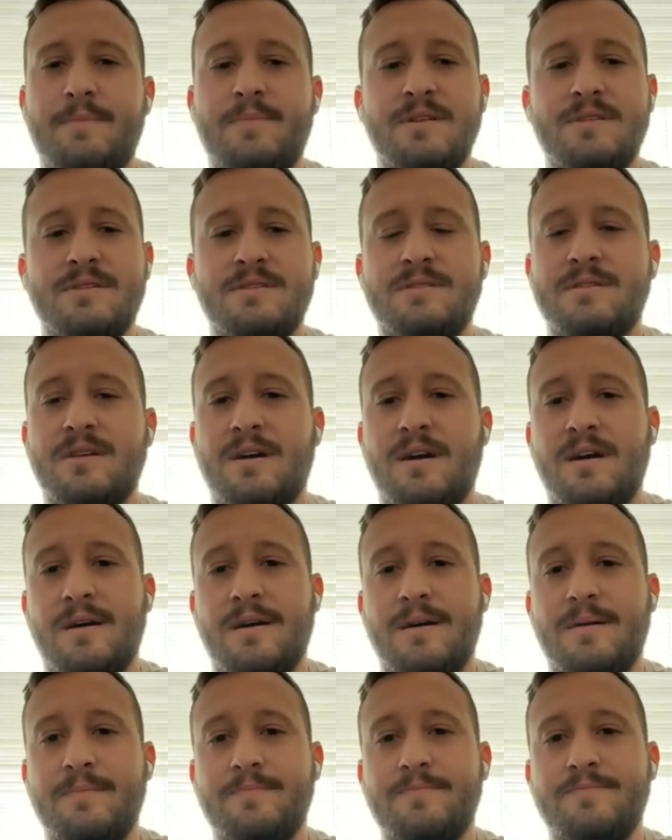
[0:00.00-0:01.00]
happens.
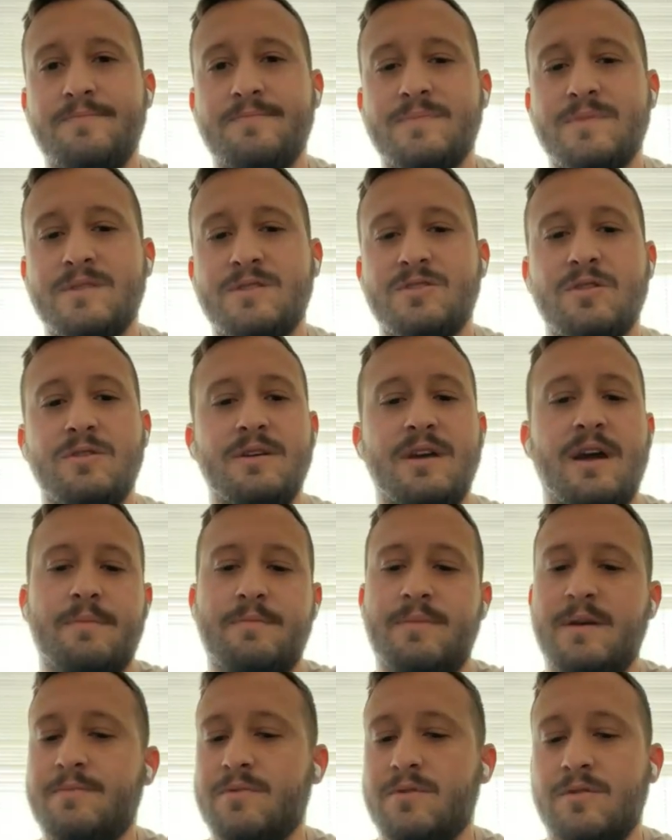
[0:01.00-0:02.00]
So yeah,
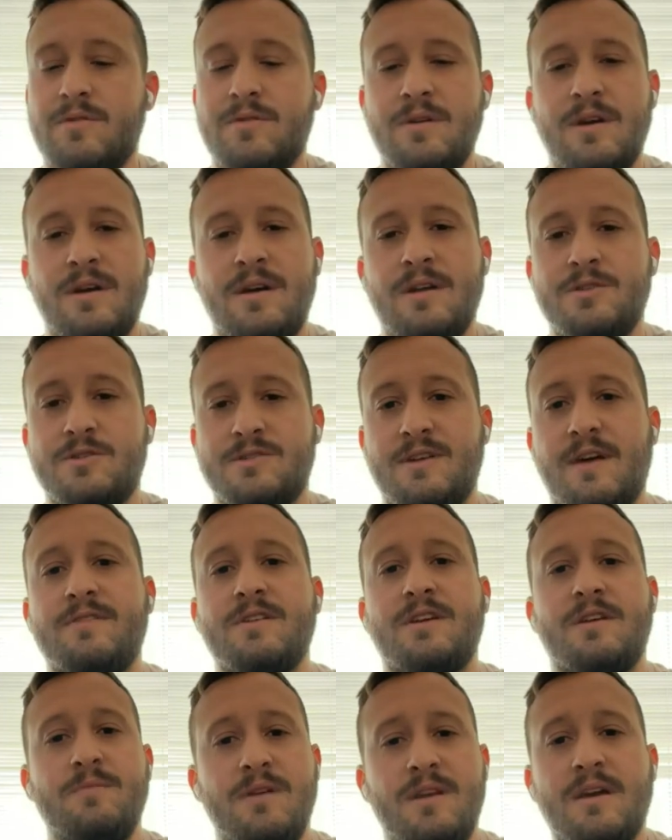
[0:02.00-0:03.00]
people just have
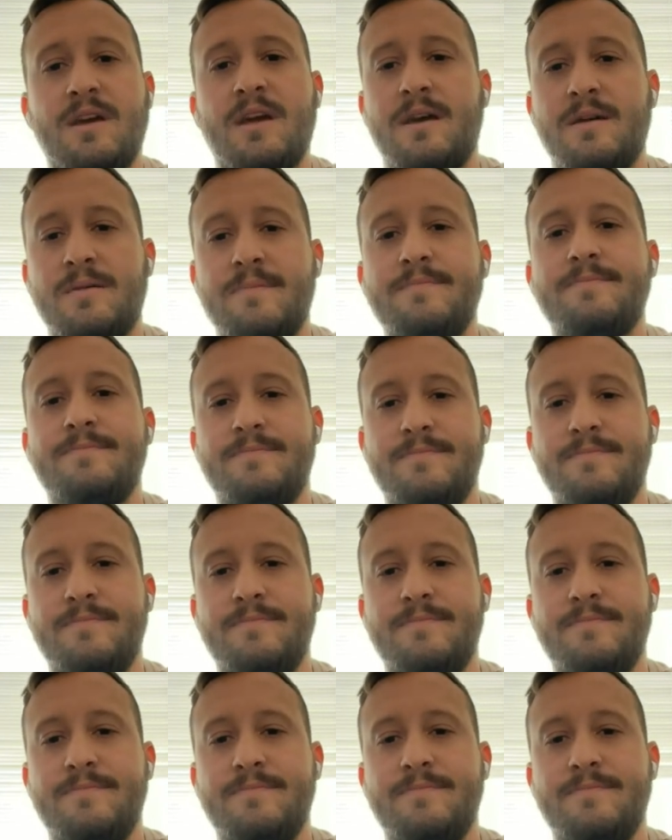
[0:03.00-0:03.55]
to communicate.